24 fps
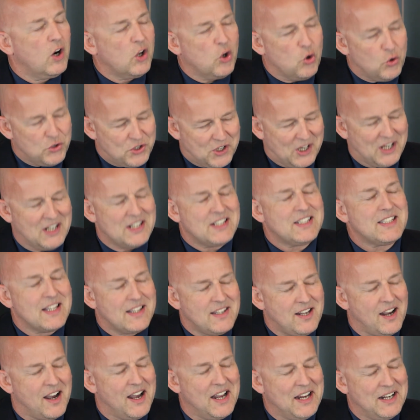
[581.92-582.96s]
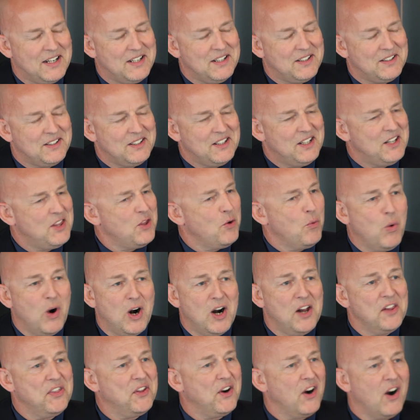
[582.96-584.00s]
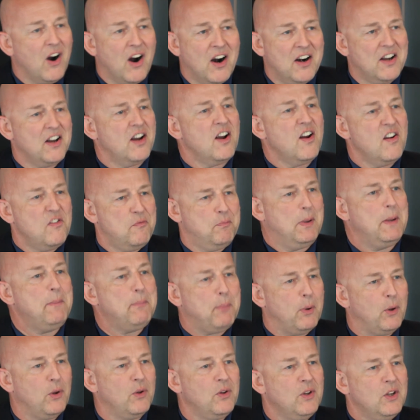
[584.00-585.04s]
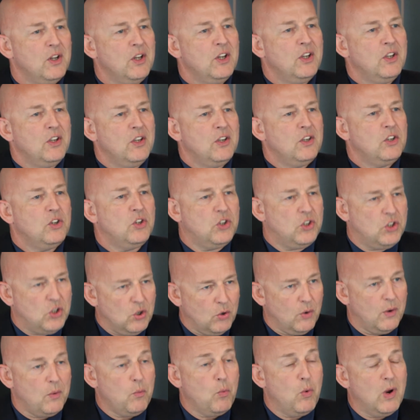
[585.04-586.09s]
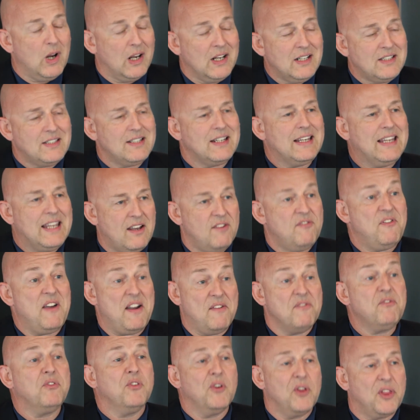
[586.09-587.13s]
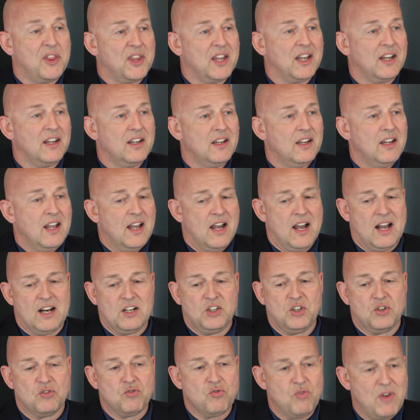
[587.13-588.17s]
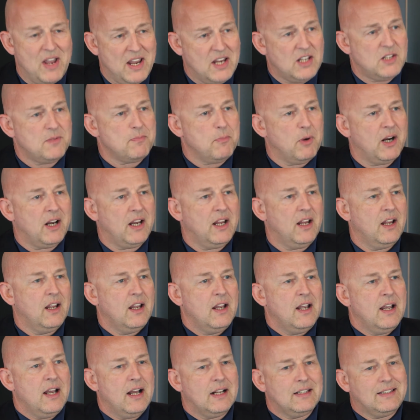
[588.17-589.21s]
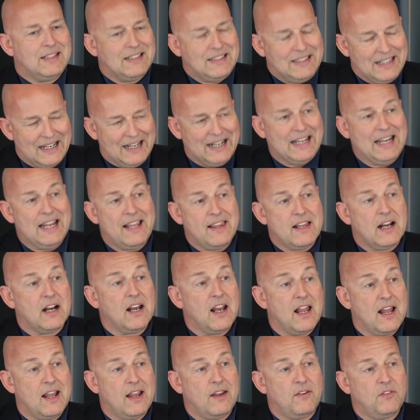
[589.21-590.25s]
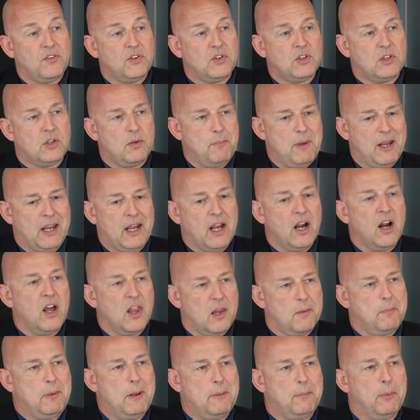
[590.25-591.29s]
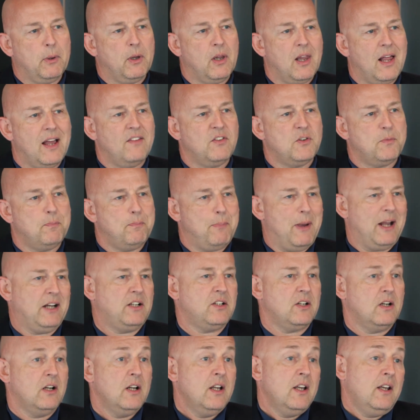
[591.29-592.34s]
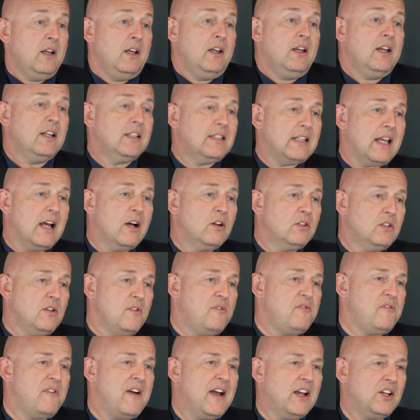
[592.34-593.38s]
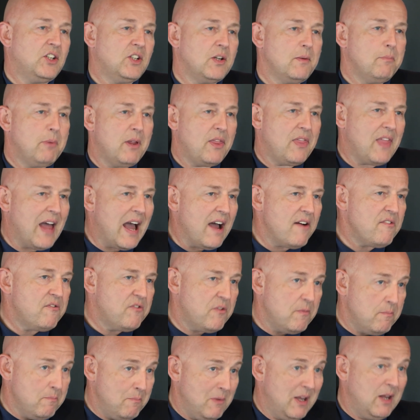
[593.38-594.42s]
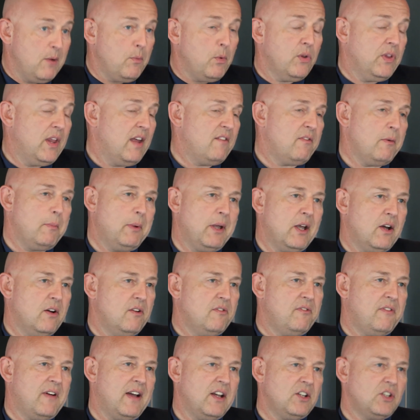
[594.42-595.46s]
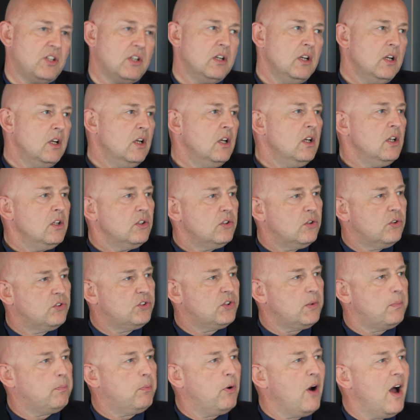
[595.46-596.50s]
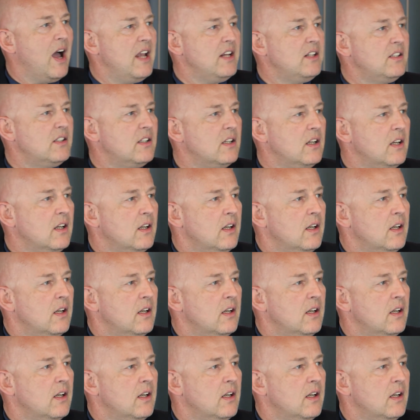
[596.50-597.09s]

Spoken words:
goes against the tide. In the world, there aren't enough people willing to give everything and to raise money and to dedicate their lives to making other people's lives better. It's out of fashion, but that for me will never be out of fashion. So surprised,